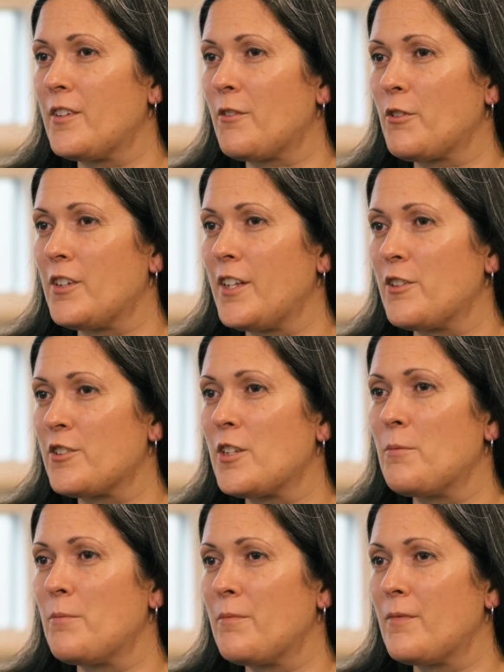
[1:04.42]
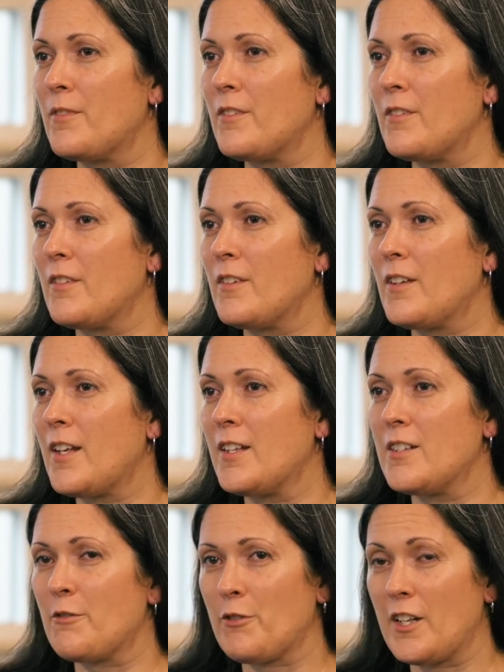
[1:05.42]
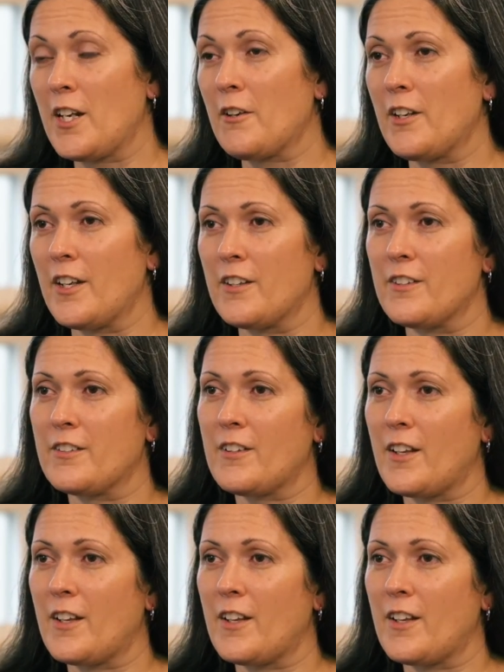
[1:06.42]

different leadership in different areas,